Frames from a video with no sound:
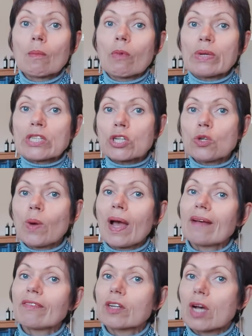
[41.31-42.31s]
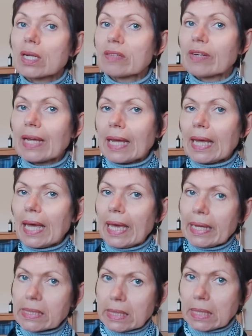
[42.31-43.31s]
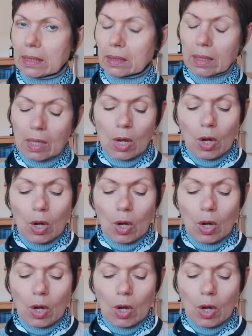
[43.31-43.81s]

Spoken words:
but we do have a kind of a heading,